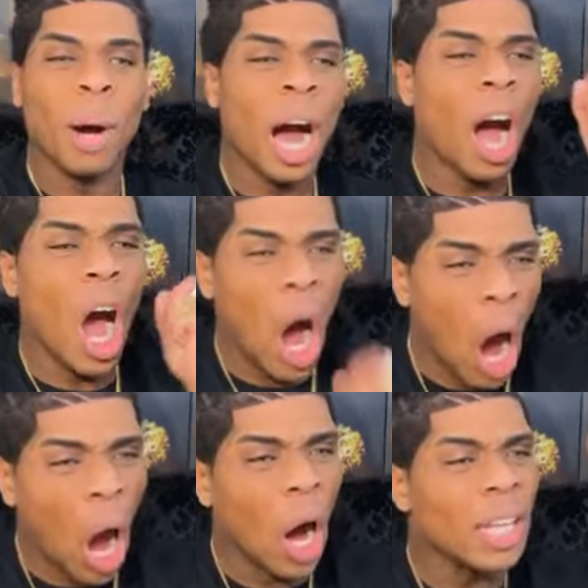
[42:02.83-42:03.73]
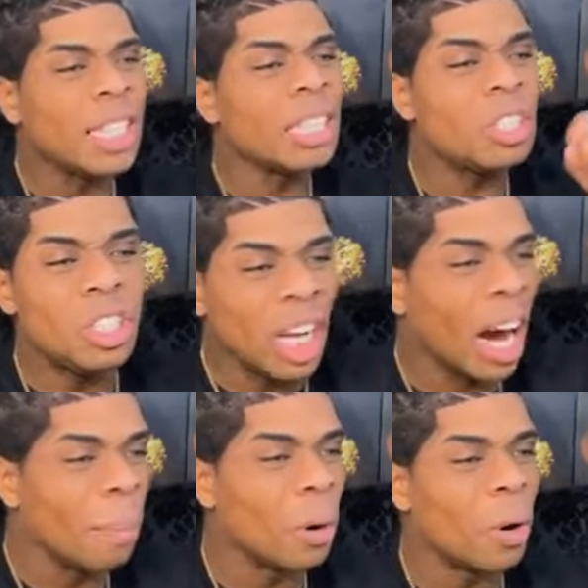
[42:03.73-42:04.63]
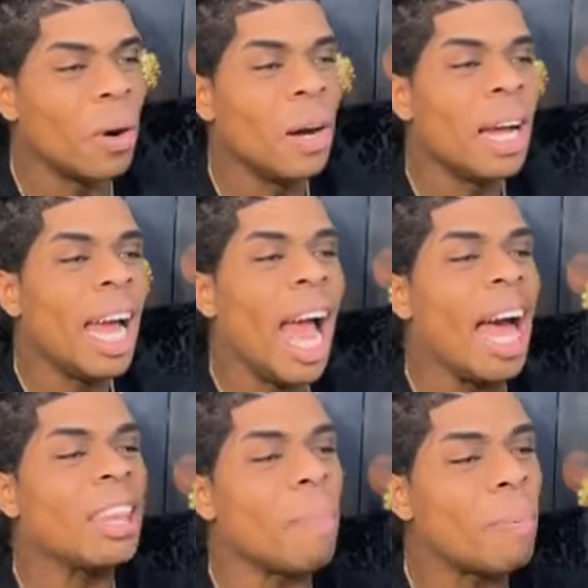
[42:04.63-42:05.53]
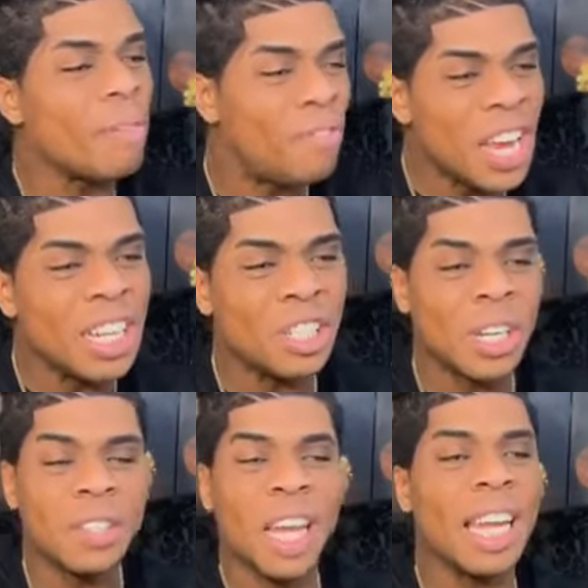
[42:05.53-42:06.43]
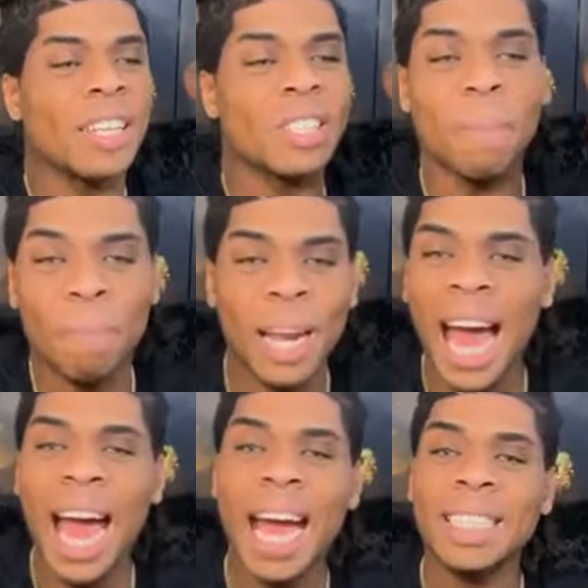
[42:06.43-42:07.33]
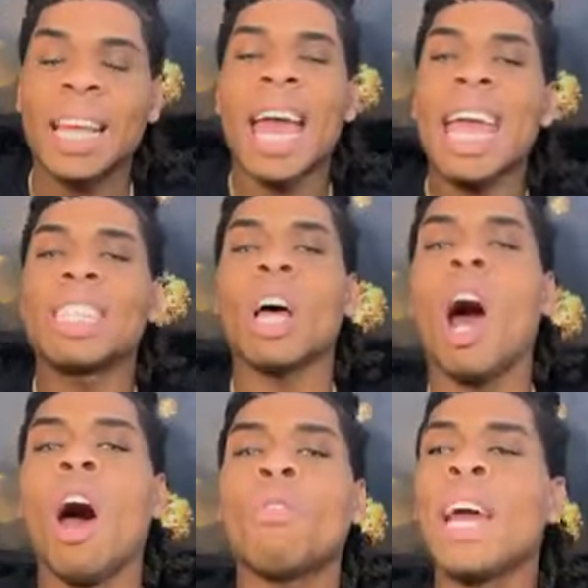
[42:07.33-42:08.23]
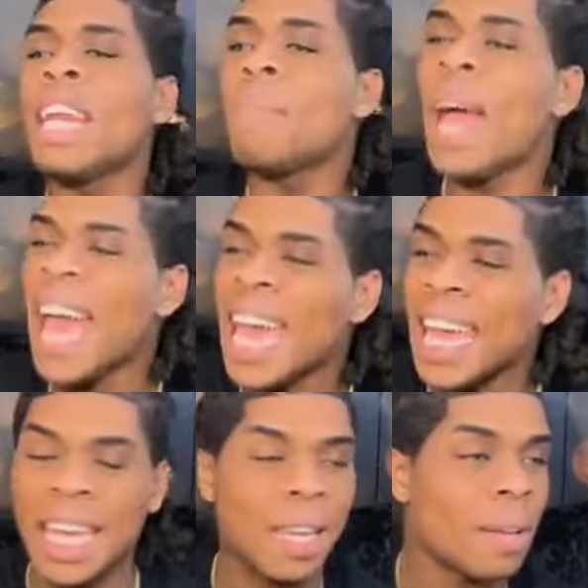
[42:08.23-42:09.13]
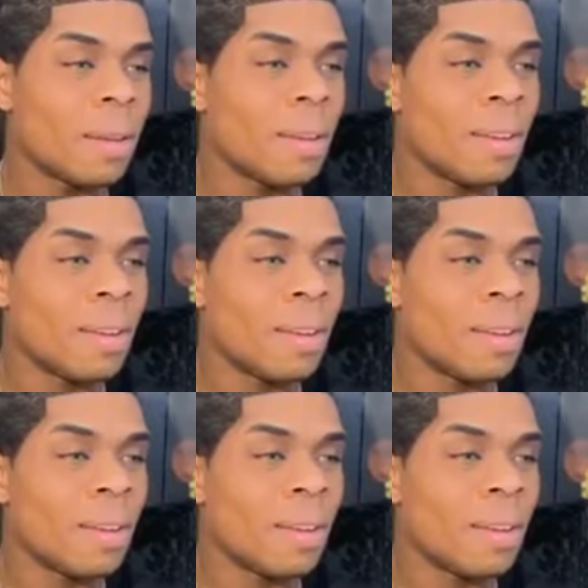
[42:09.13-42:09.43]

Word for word: But all the double and the provisions and the supplies is already made.